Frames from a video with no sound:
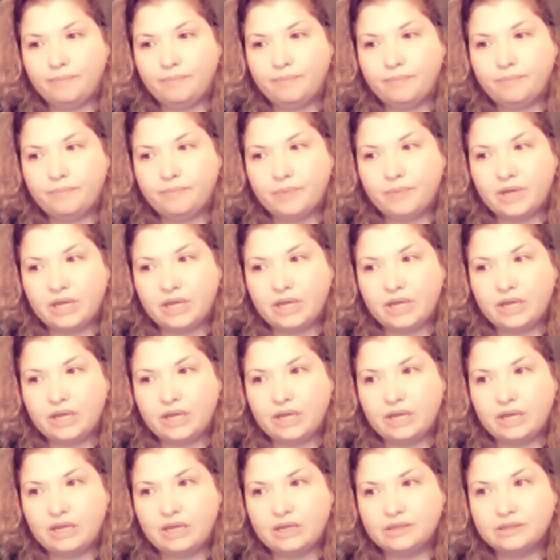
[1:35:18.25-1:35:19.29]

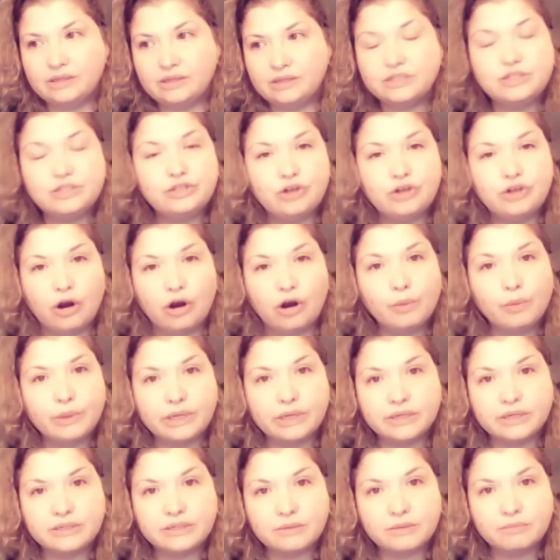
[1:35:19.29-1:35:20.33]
but it's
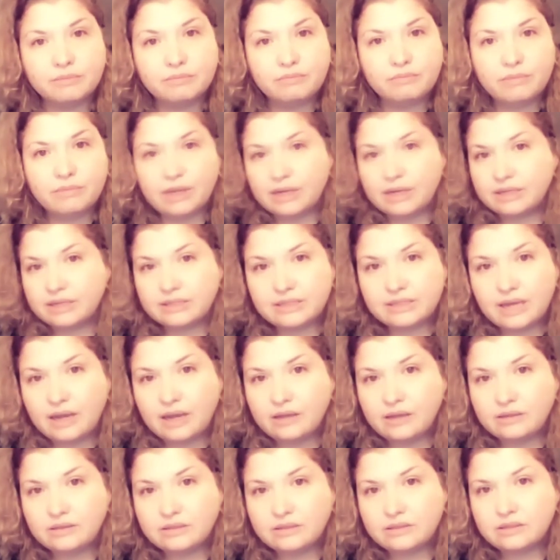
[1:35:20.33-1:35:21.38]
Darwinism in a
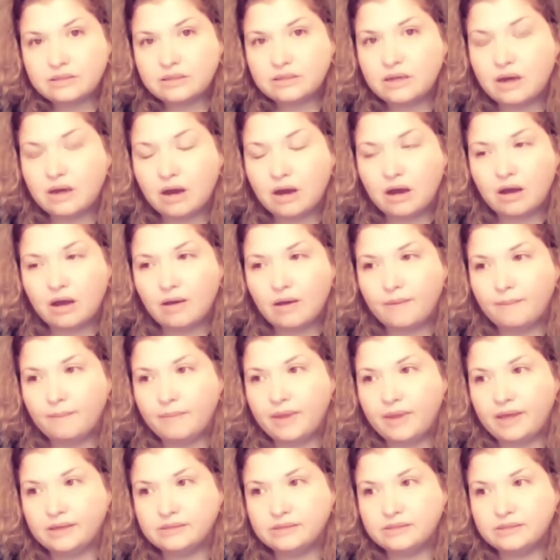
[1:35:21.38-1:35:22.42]
sense.
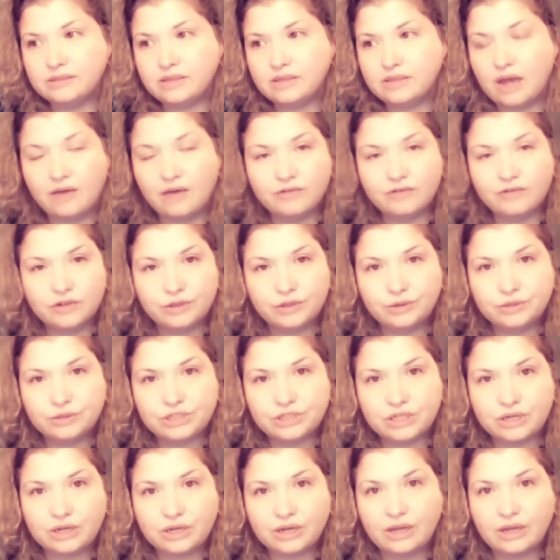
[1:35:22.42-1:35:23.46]
It's
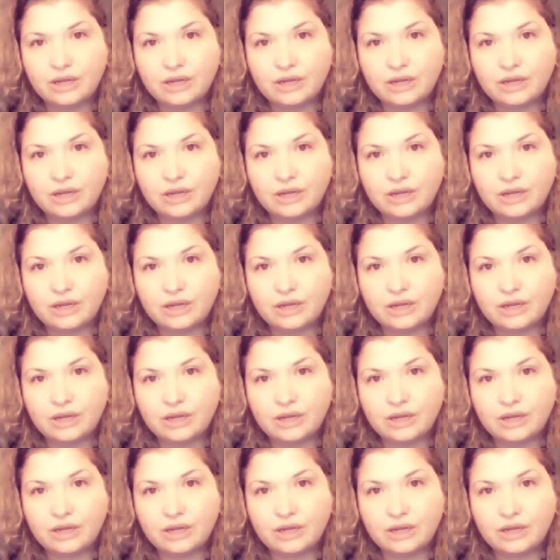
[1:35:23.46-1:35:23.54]
evolution.